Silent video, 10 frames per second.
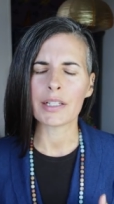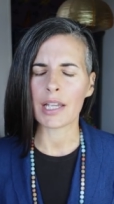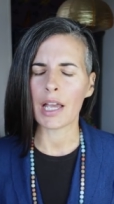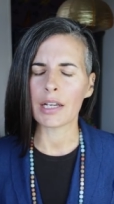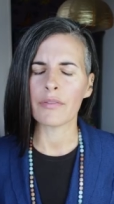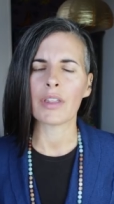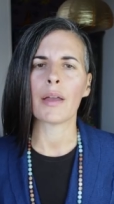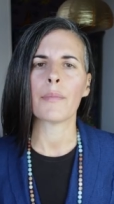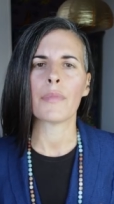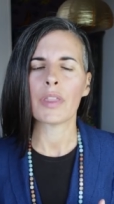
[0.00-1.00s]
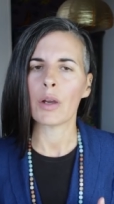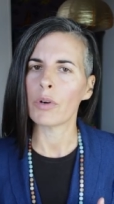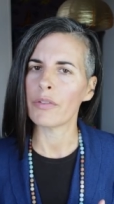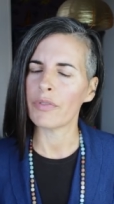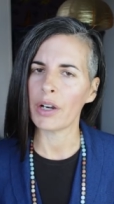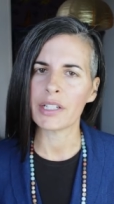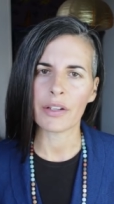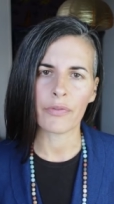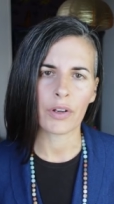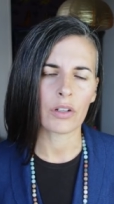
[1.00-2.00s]
a ton of them that were very
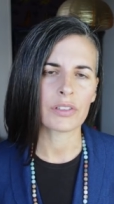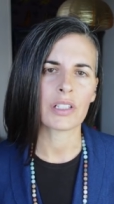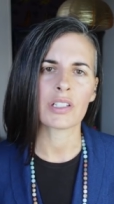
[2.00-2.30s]
difficult